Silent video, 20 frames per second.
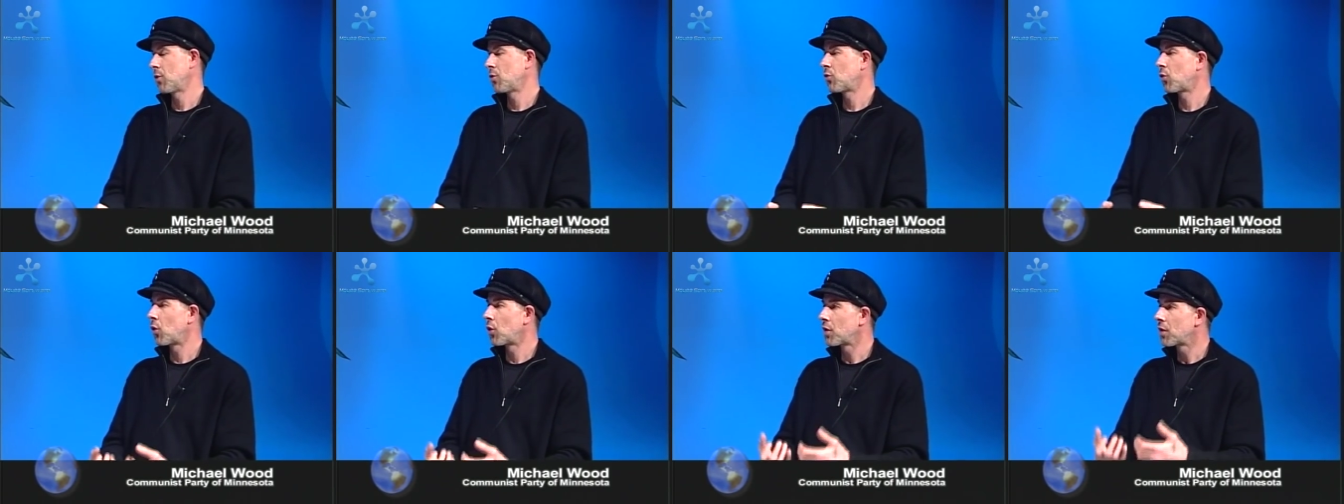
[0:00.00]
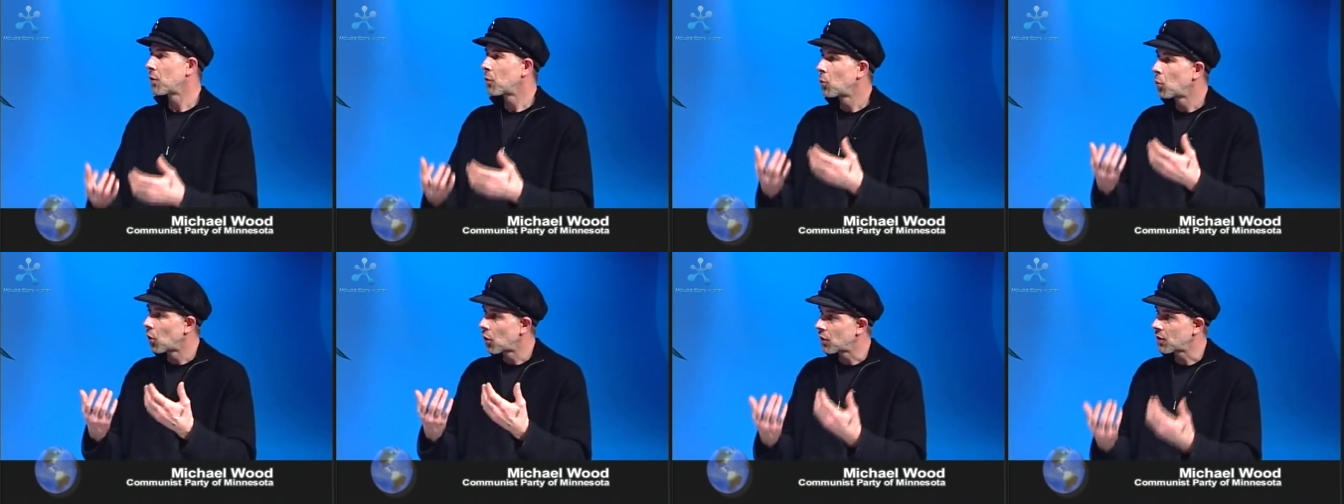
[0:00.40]
for the
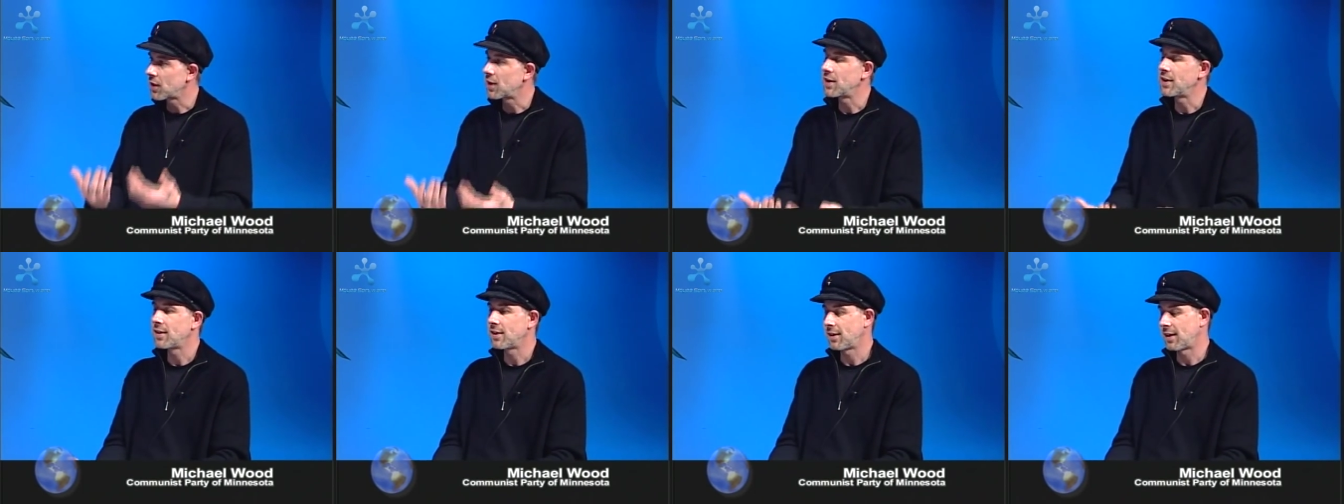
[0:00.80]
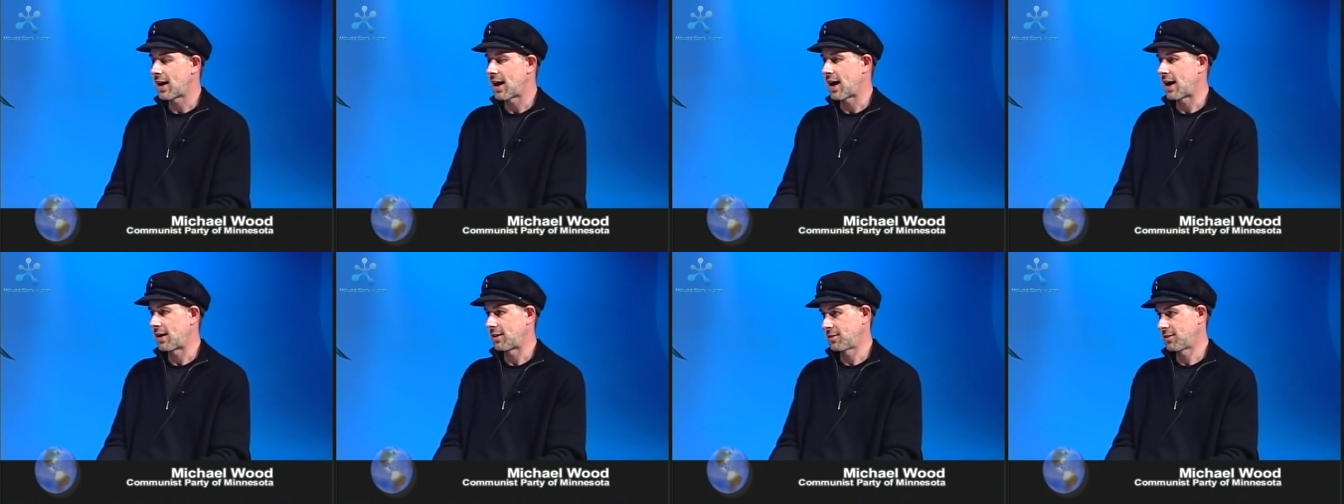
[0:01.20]
working
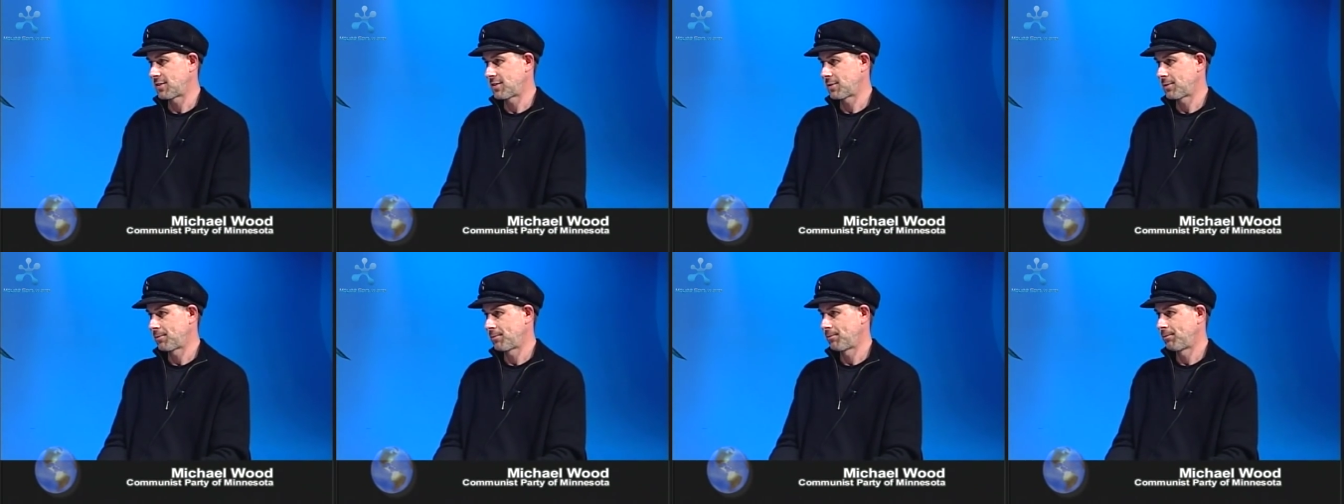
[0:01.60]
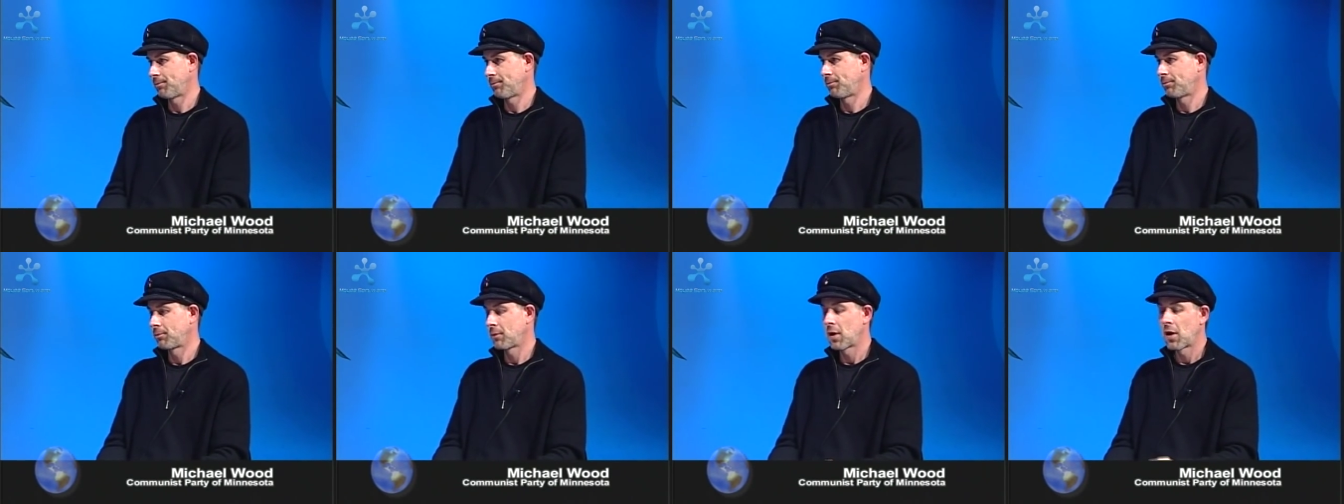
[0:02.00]
class.
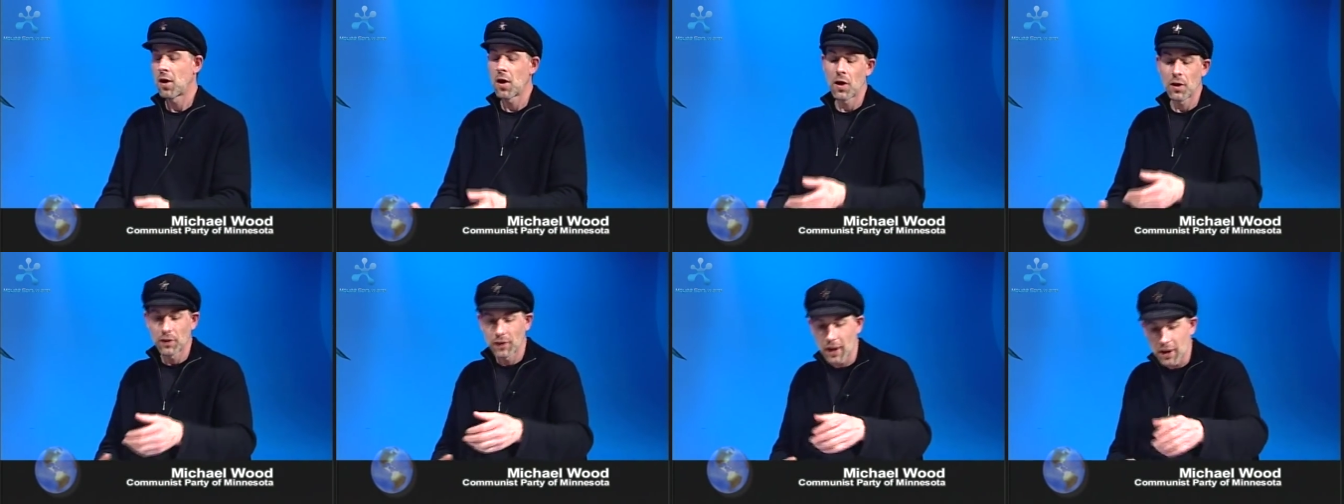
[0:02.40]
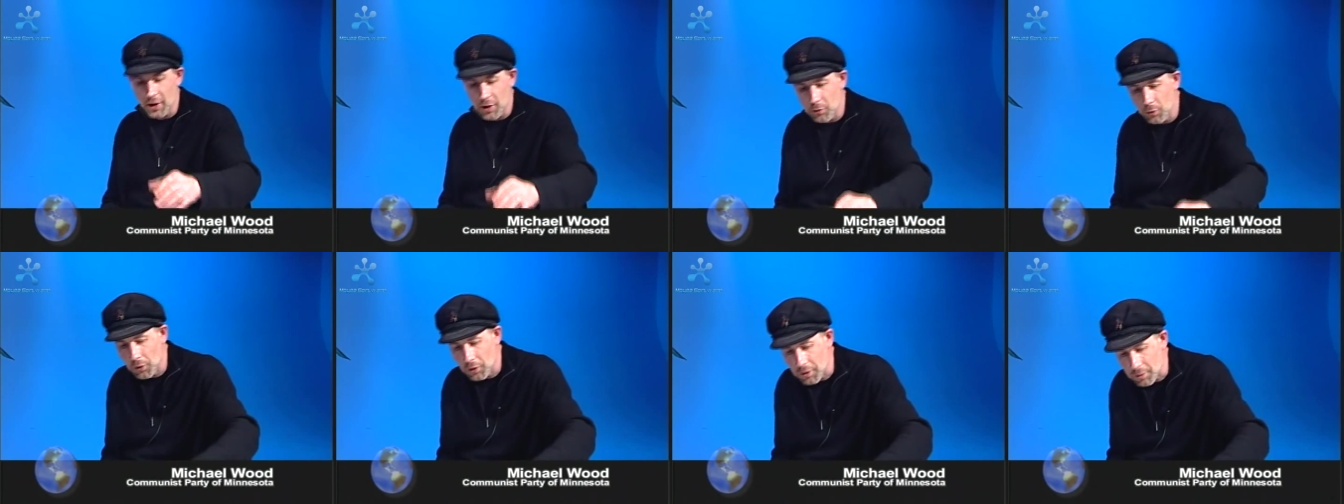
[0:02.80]

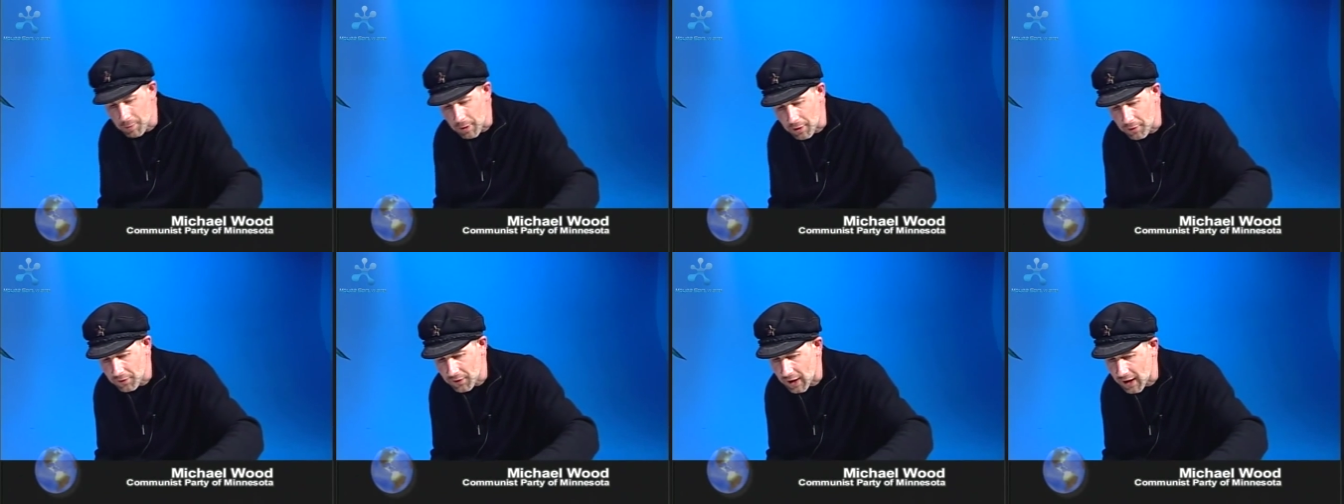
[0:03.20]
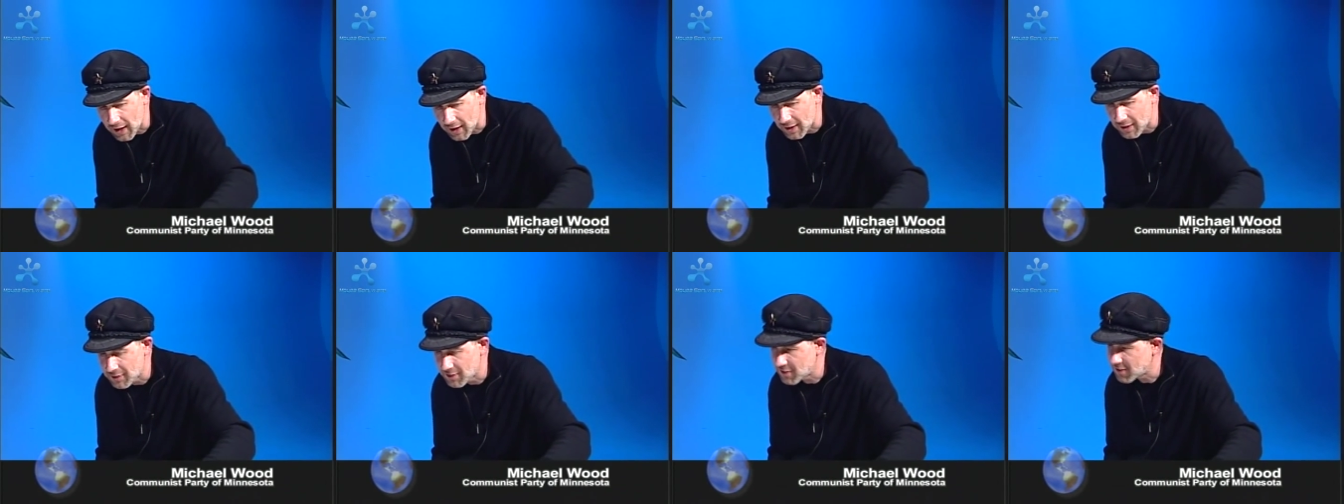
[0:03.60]
Lenin wrote about that in